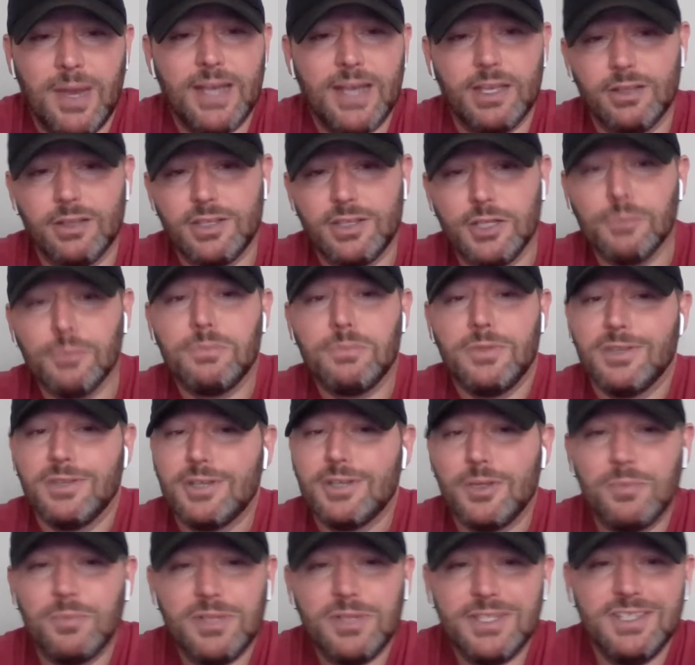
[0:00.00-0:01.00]
You know, in my
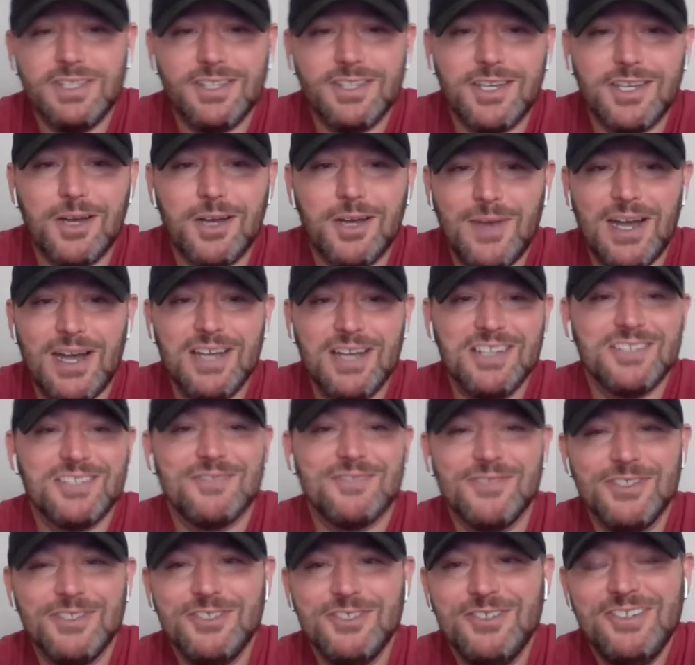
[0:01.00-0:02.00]
com- completely
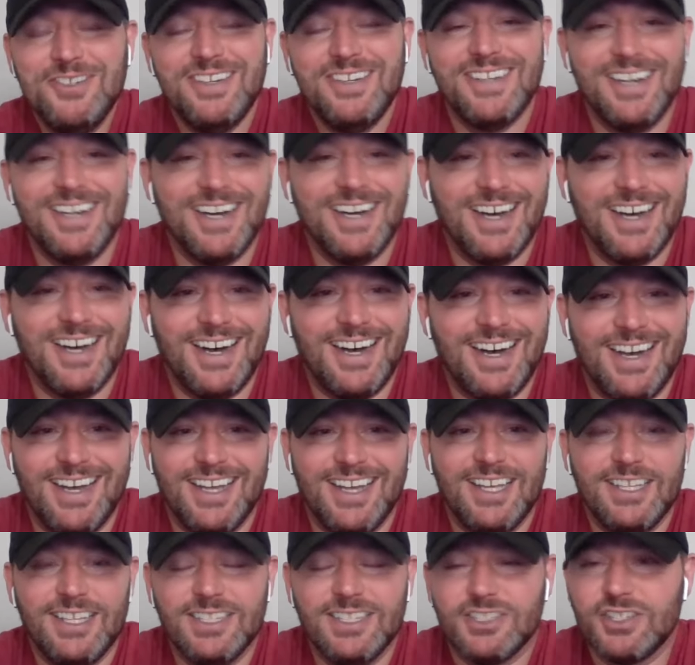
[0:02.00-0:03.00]
unbiased view,
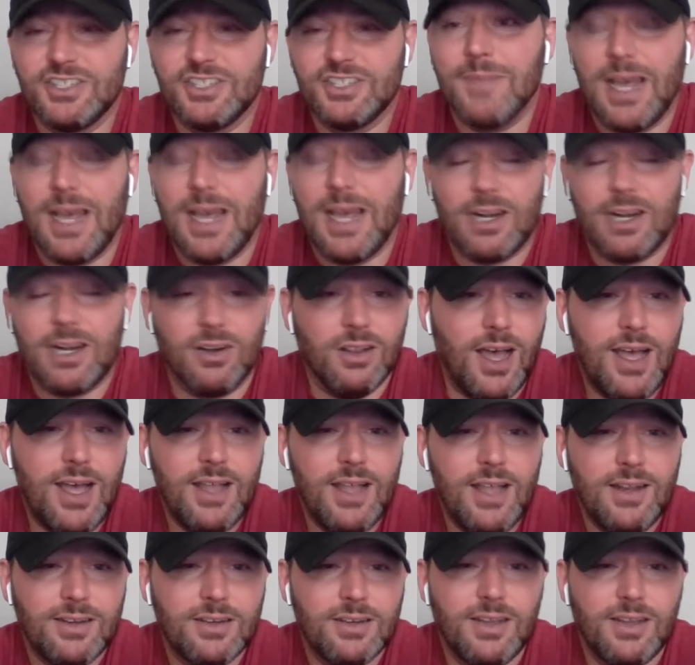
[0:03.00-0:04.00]
uh, it should matter a
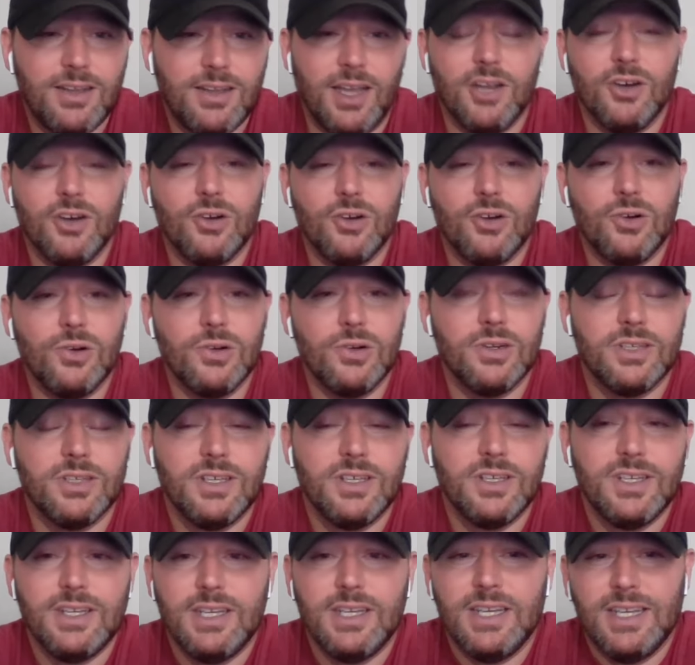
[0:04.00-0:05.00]
lot. I
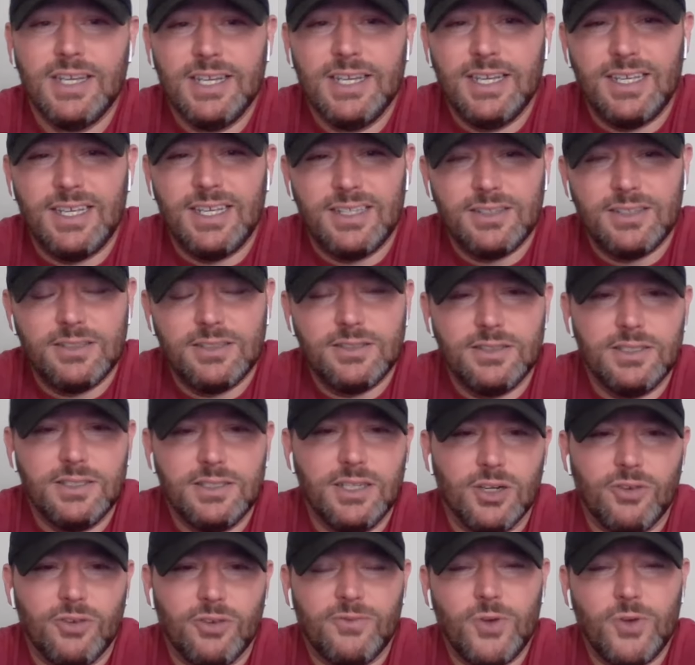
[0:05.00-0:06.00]
know,
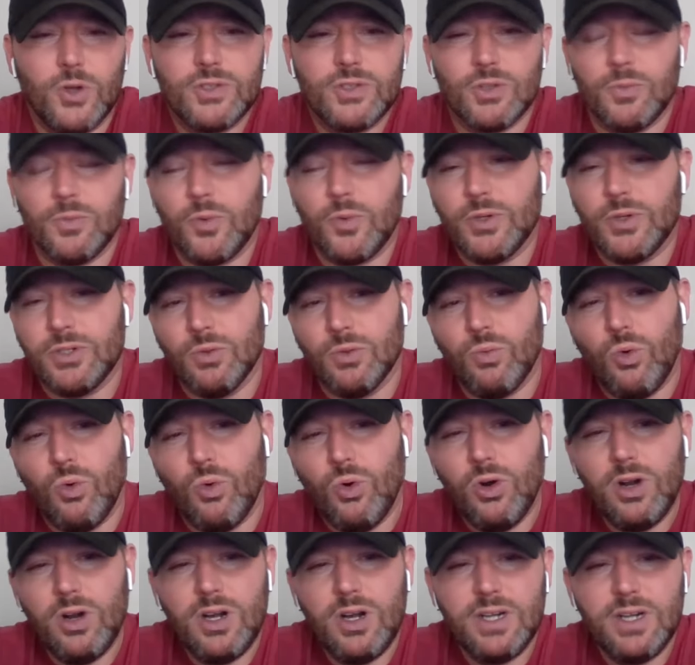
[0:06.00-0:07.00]
you know, folks will point
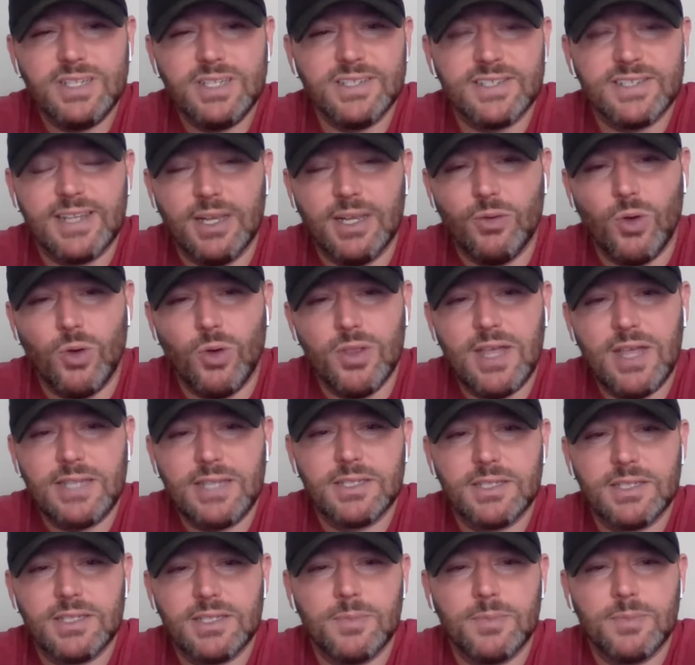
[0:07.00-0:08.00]
to WAR and say,
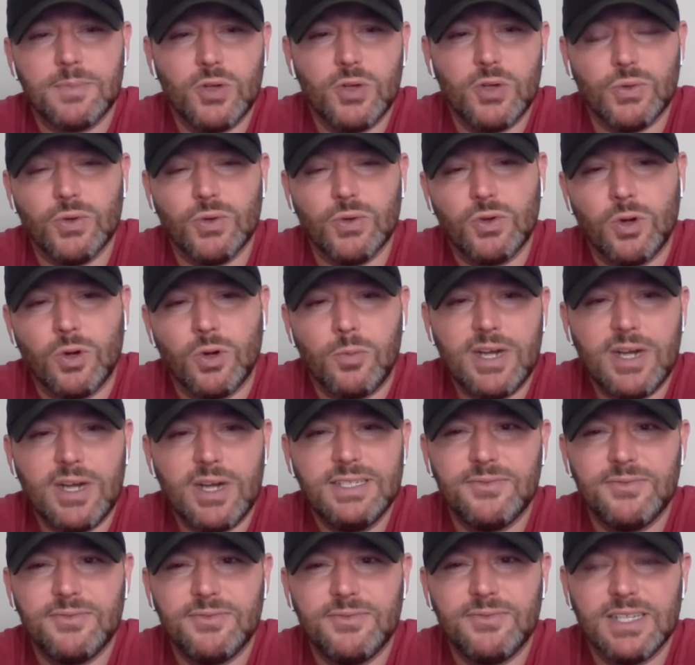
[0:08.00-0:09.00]
well, that's supposed to
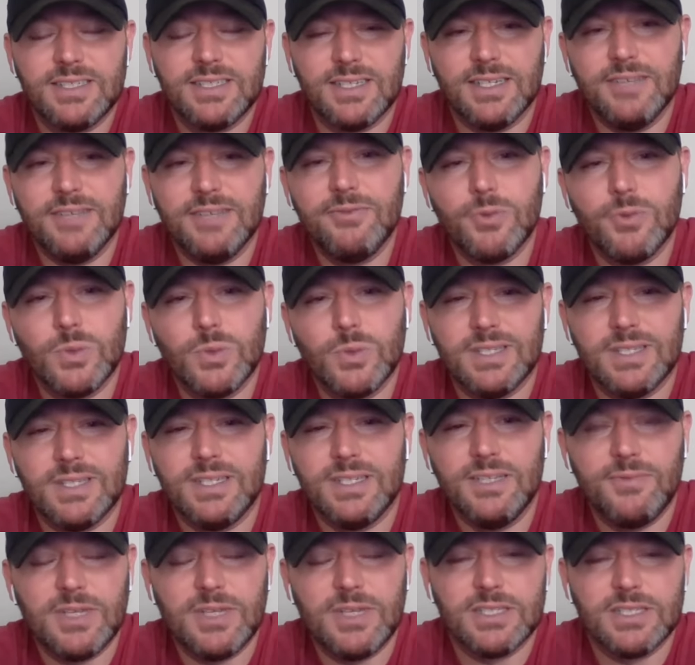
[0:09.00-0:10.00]
incorporate defense, and even
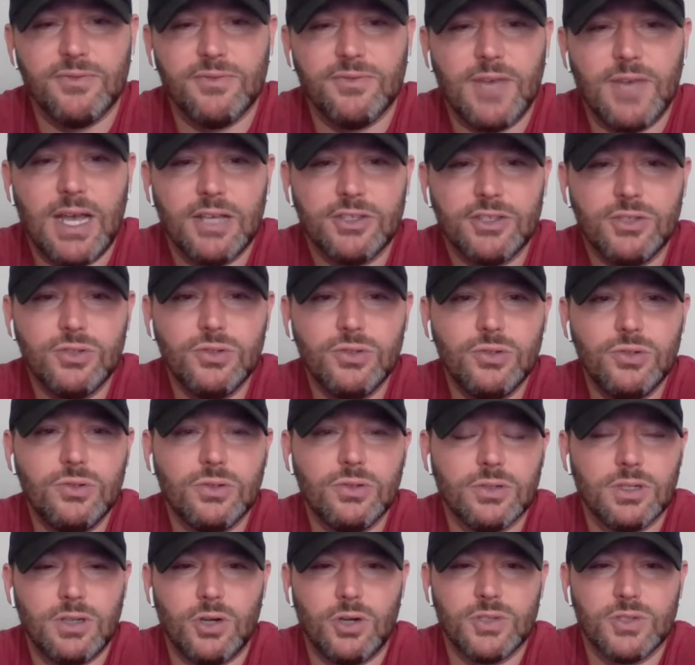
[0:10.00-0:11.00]
with the defensive
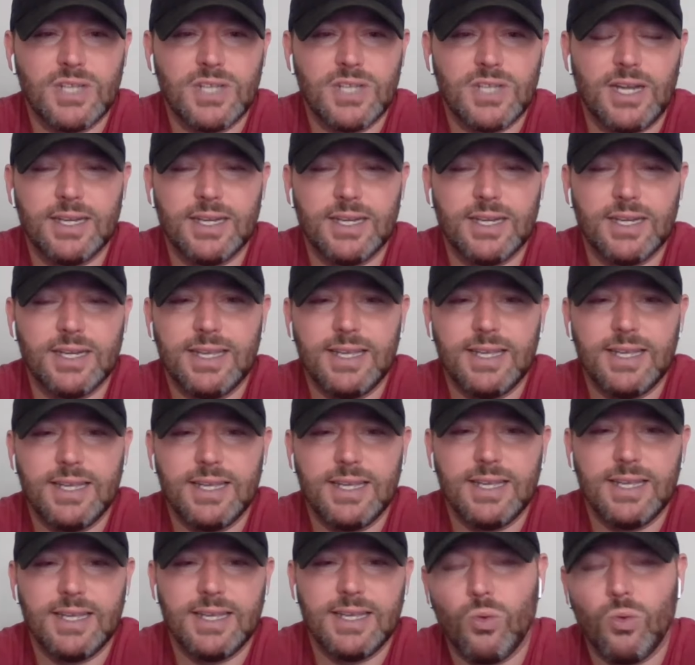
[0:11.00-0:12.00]
value, Otani
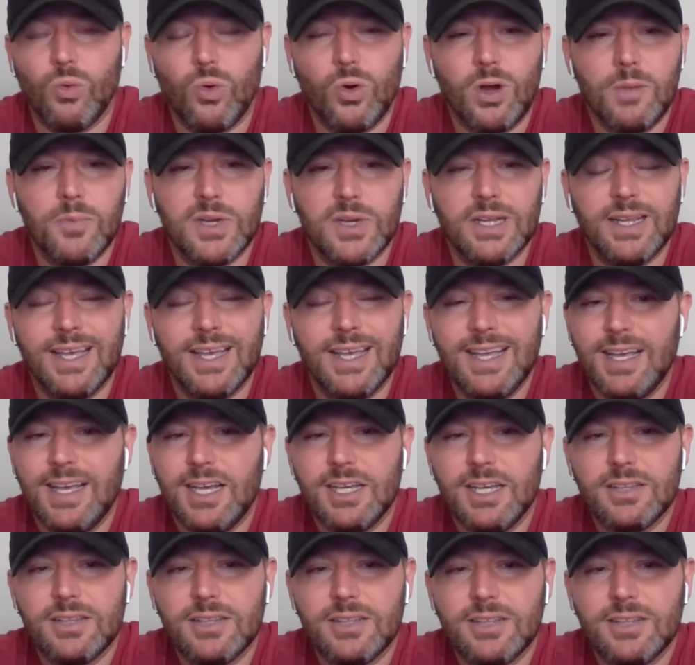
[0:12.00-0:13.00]
has a higher WAR. But
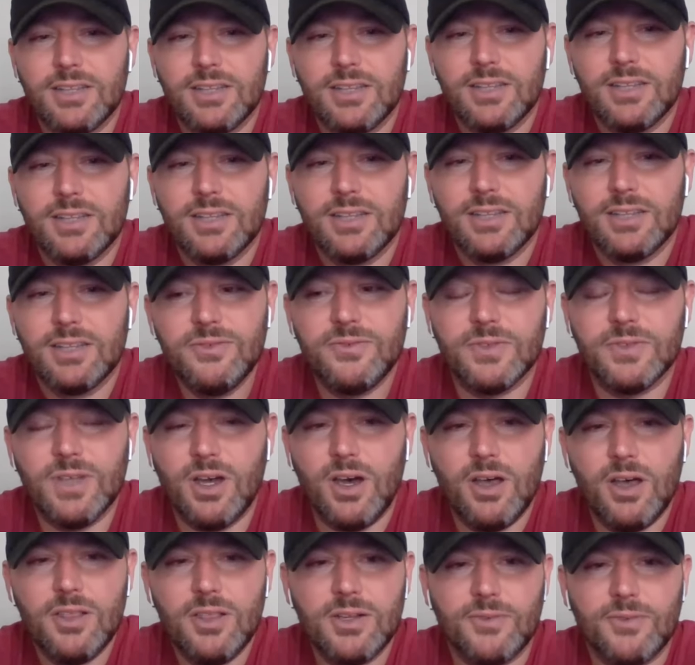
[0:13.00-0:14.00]
there's a lot
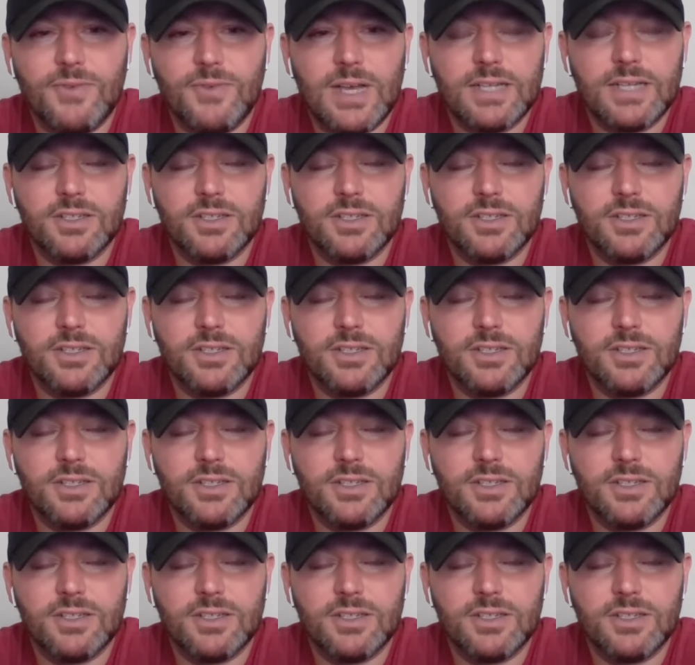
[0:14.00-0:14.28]
of